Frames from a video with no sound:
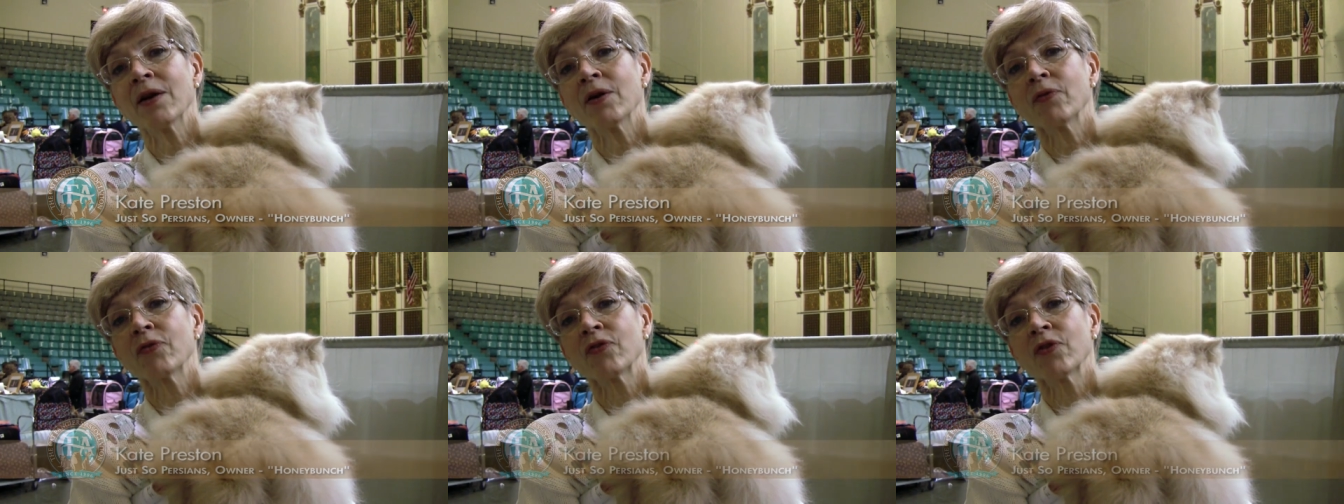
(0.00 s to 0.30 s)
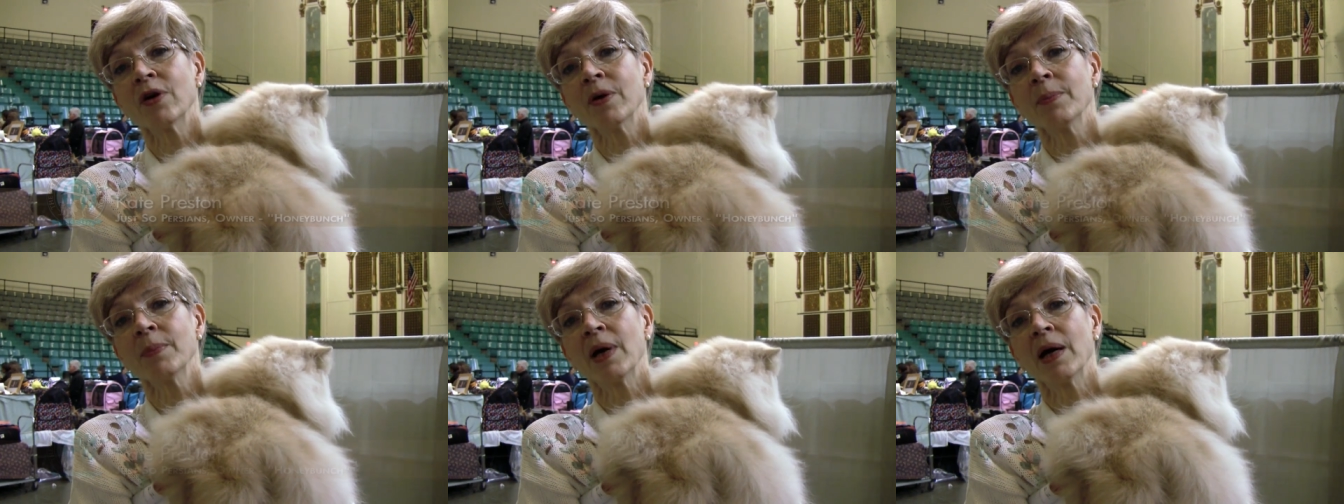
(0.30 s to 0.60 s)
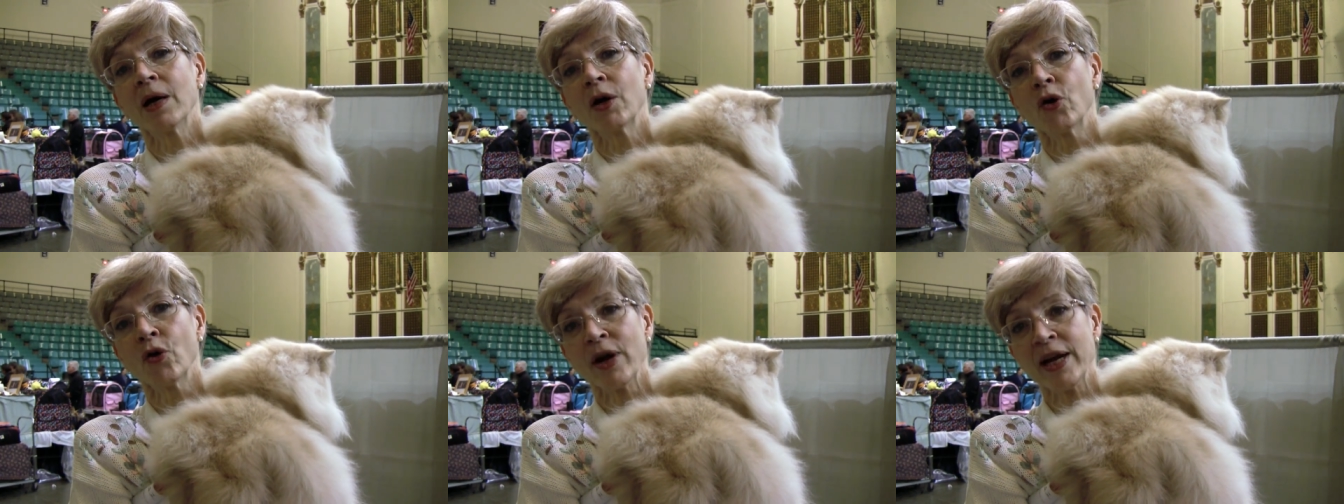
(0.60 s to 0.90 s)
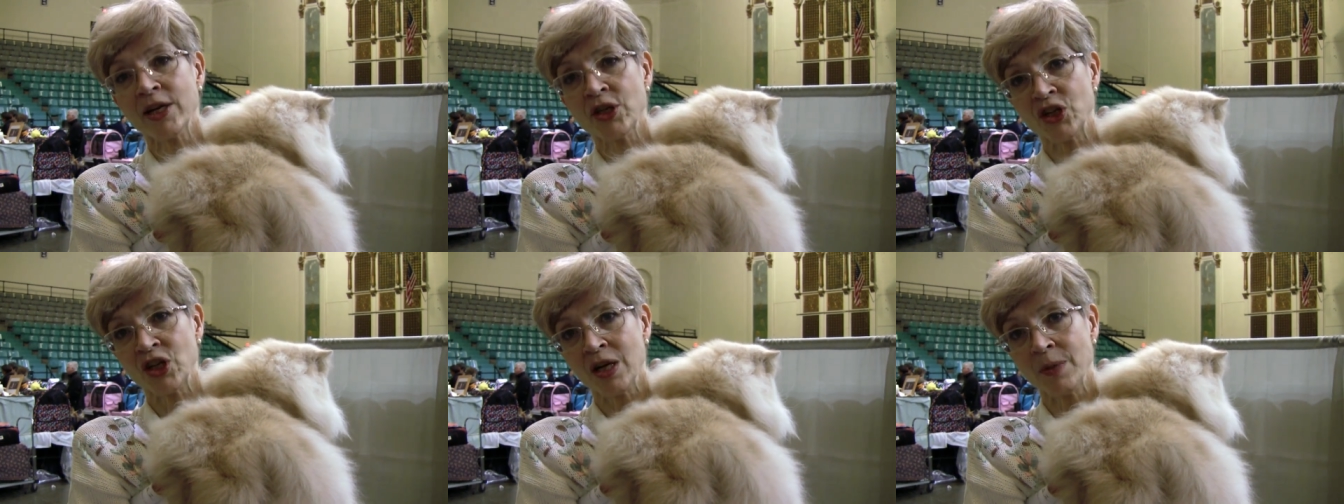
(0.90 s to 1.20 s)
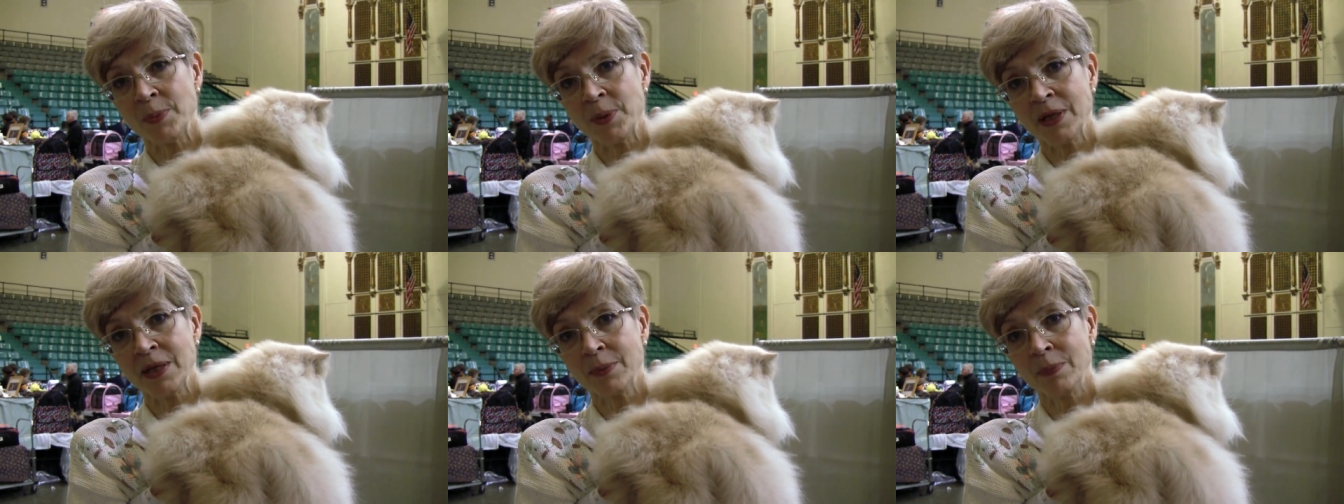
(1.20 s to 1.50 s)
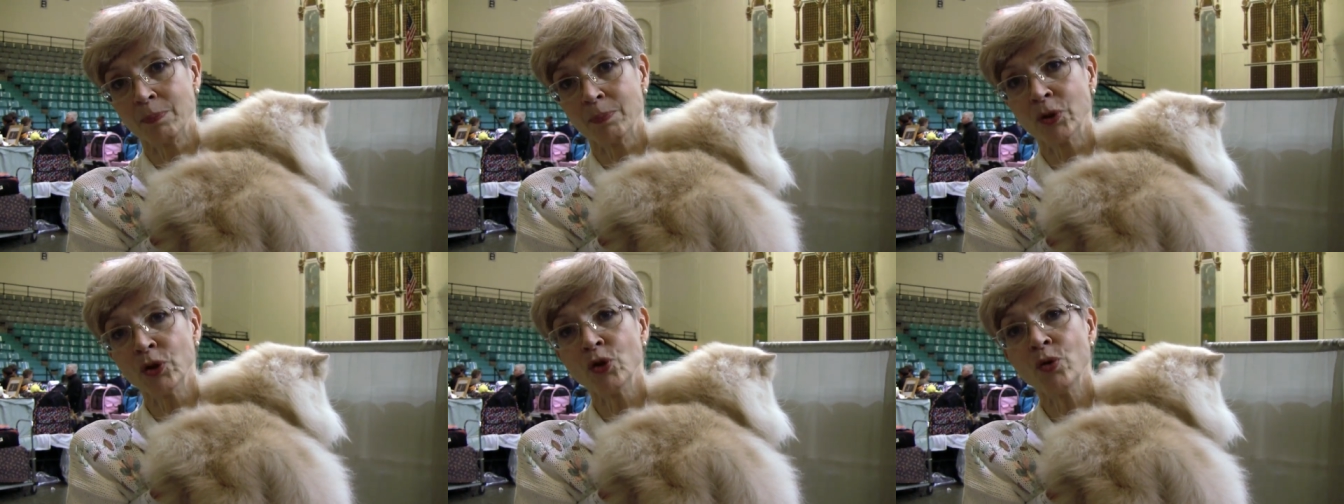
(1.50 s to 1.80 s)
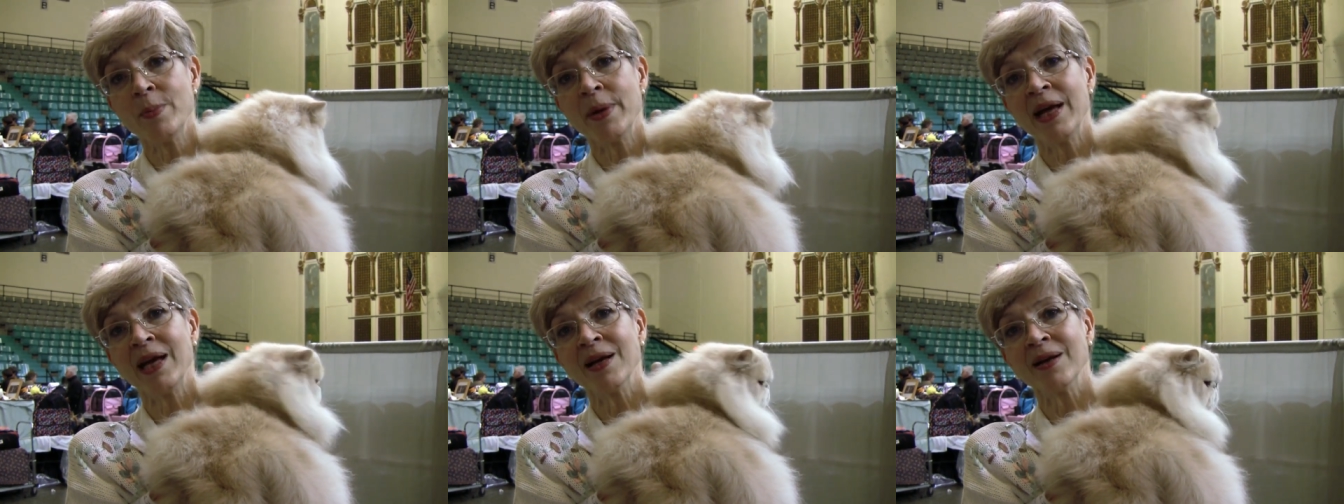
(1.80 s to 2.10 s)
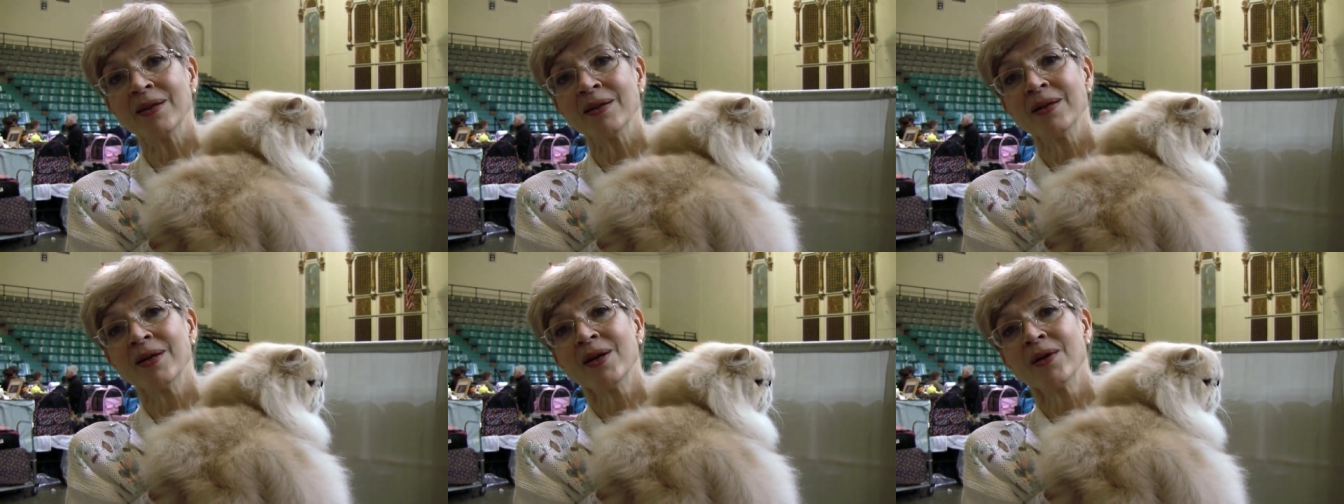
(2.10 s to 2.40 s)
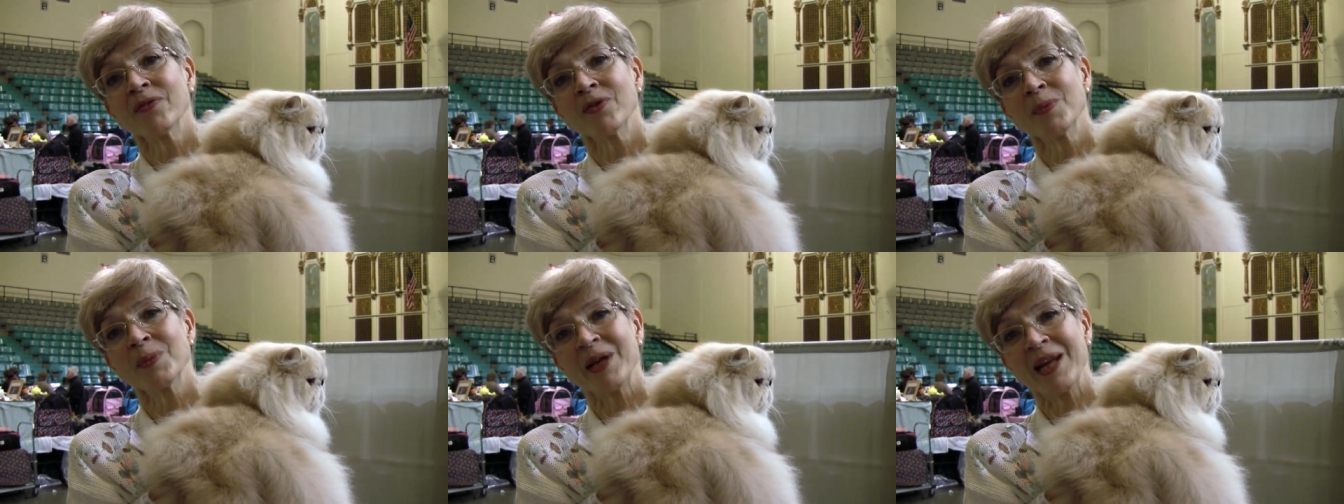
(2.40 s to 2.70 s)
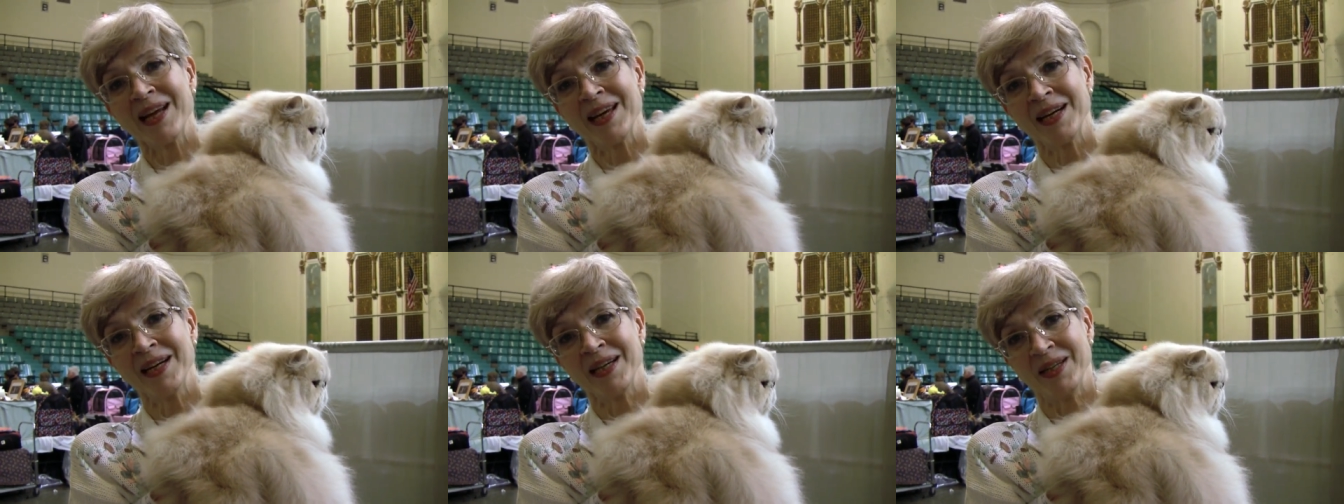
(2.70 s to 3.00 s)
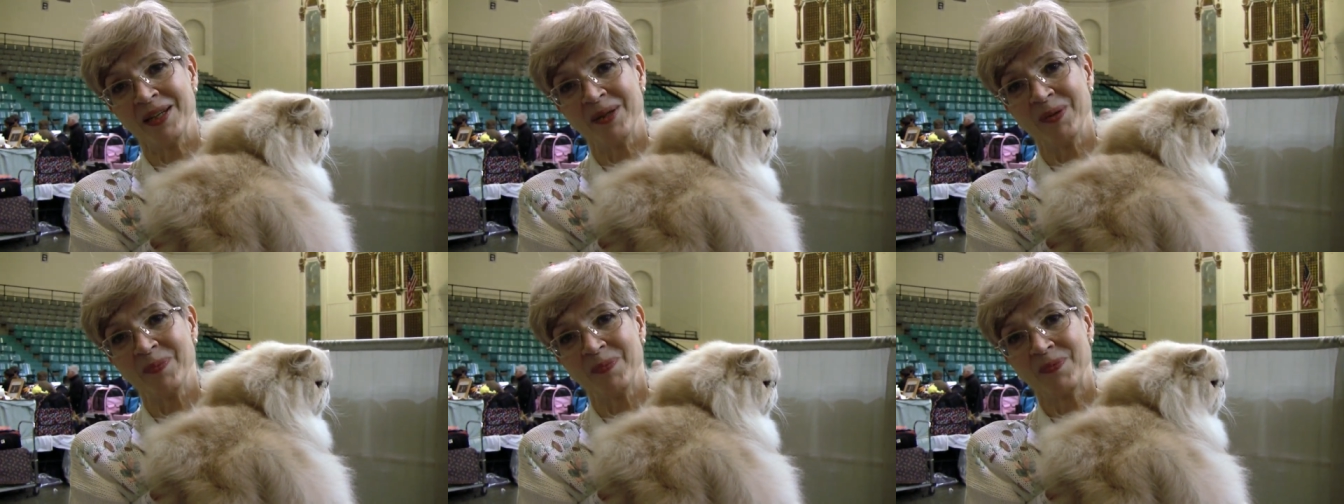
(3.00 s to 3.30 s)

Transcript: from a grand champion blue male from Canada.